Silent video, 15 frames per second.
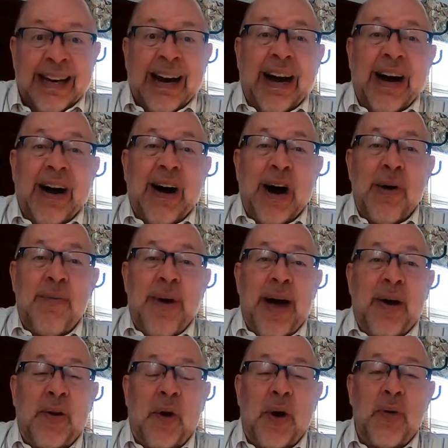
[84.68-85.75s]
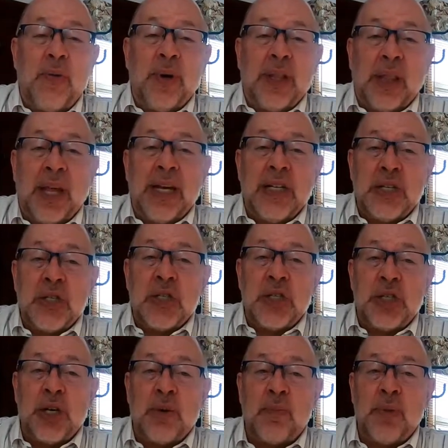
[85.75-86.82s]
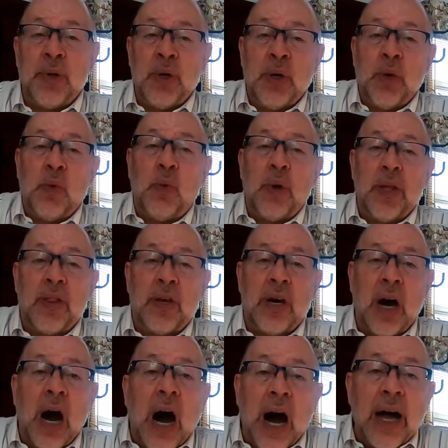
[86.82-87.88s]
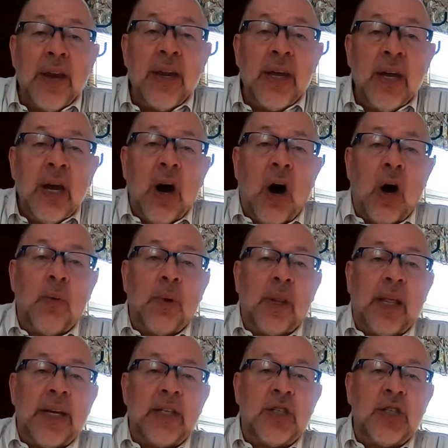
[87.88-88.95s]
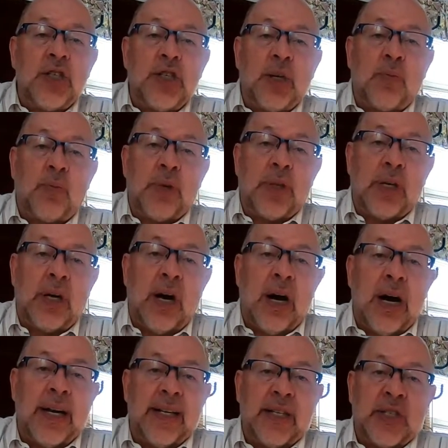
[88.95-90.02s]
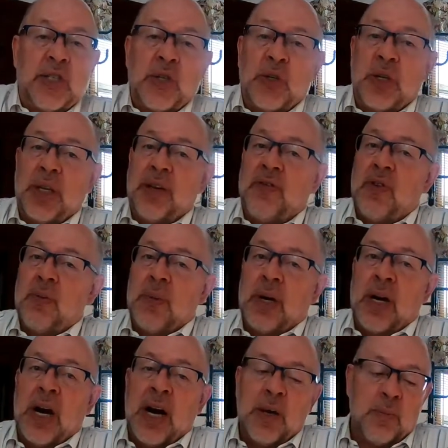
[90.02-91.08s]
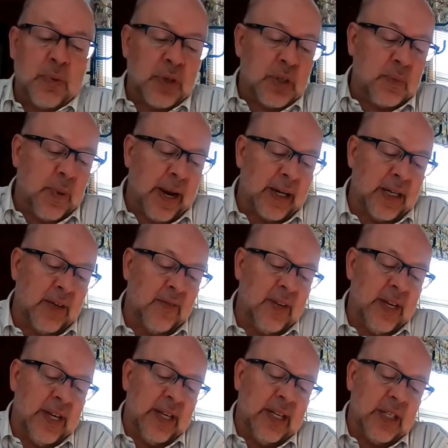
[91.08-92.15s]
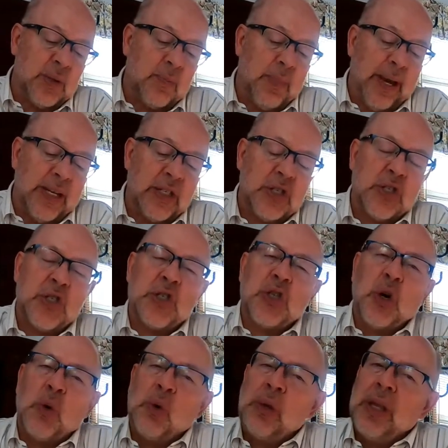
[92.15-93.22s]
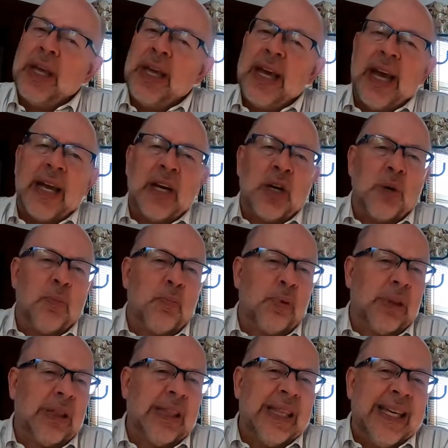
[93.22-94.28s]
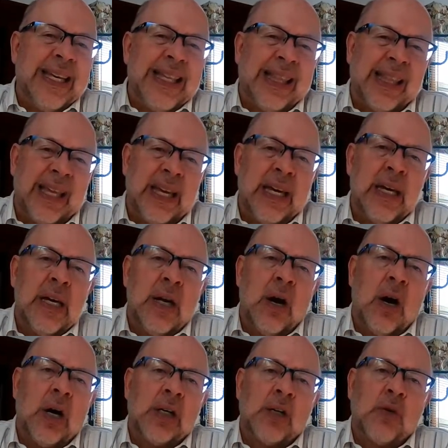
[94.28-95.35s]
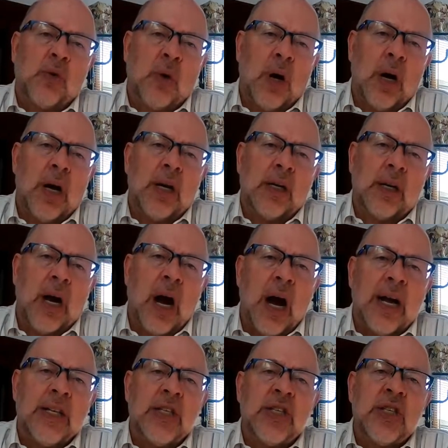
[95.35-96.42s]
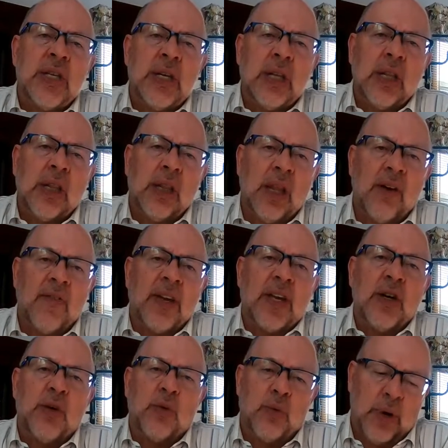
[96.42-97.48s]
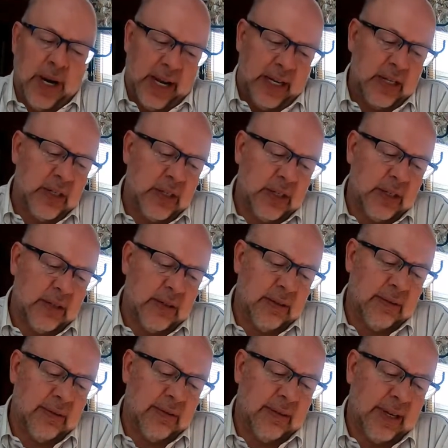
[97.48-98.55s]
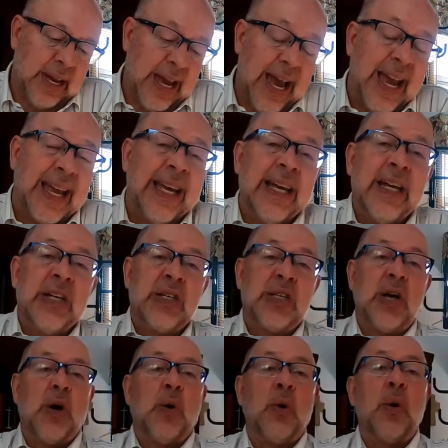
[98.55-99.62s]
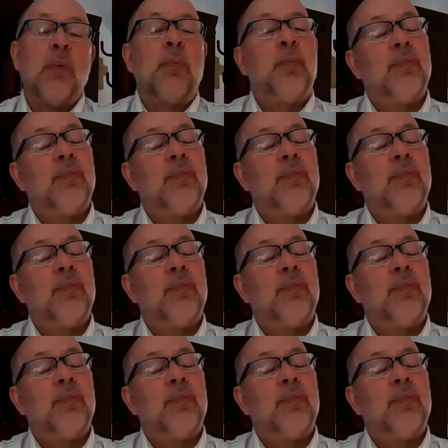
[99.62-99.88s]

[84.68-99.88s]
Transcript: about our relationship with God. Our relationship with God, certainly from a God perspective, is based solely and completely on God's loving grace. Okay, so